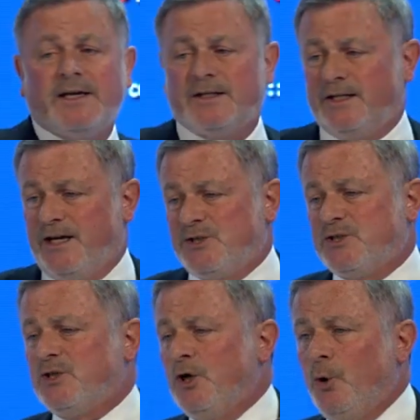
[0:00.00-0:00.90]

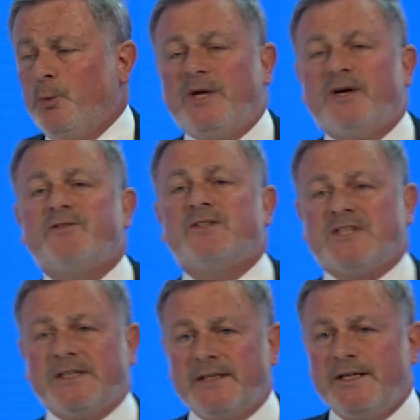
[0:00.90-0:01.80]
guidelines, we have
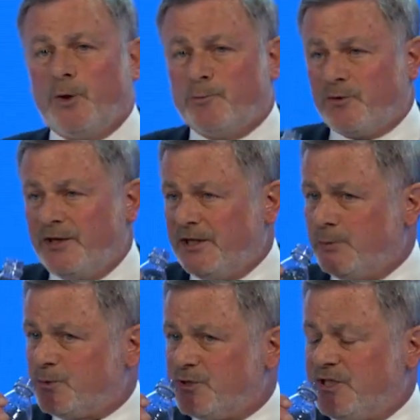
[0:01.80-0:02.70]
standing operating
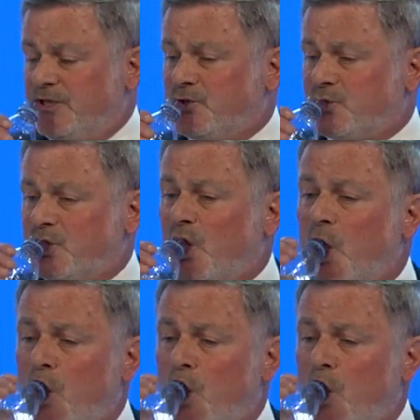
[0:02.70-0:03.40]
procedures.